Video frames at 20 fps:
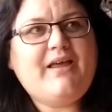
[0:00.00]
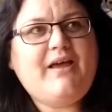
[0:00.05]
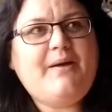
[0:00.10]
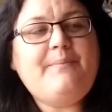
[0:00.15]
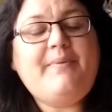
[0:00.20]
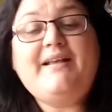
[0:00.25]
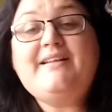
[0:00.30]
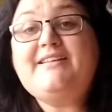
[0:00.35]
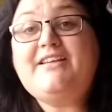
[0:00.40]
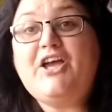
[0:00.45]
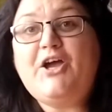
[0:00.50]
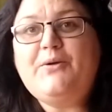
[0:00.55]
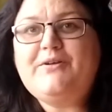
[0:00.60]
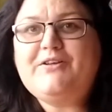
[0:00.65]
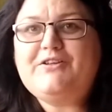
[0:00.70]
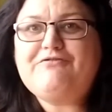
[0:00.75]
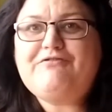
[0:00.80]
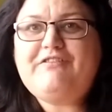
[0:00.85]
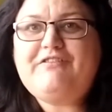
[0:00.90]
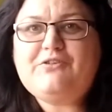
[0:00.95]
Basically owned
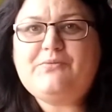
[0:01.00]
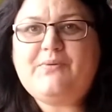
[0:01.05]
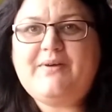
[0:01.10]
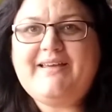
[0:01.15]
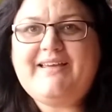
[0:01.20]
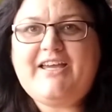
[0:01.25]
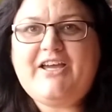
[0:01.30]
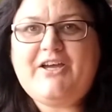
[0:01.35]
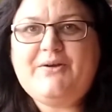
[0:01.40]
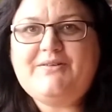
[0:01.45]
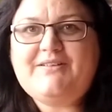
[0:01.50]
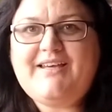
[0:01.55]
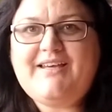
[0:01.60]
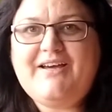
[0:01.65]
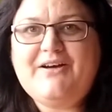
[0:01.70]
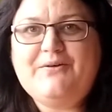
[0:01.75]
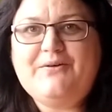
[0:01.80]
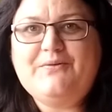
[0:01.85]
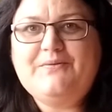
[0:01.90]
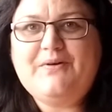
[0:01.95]
this really swanky
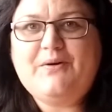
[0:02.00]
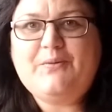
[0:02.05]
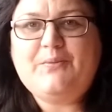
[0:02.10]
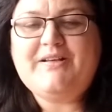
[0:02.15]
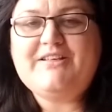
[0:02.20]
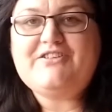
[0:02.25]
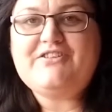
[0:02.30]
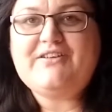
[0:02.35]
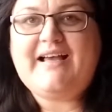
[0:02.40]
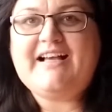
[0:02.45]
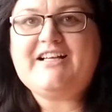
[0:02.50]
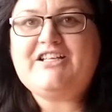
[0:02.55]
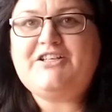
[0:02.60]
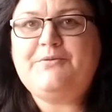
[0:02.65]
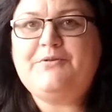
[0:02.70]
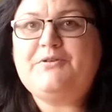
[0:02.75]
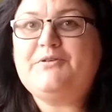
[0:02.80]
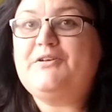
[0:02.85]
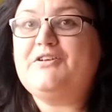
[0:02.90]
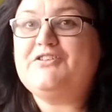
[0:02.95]
hotel, which actually
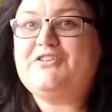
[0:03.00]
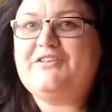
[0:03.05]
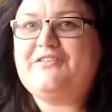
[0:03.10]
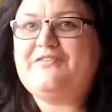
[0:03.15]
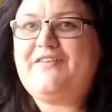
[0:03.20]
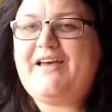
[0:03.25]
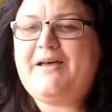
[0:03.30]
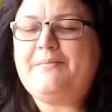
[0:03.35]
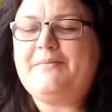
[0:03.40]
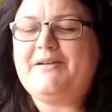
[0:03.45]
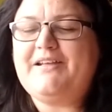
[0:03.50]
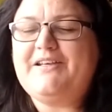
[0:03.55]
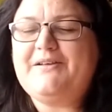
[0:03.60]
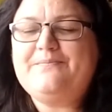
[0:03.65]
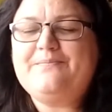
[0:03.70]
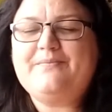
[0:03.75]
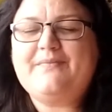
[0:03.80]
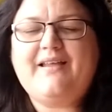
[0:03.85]
belonged to the family.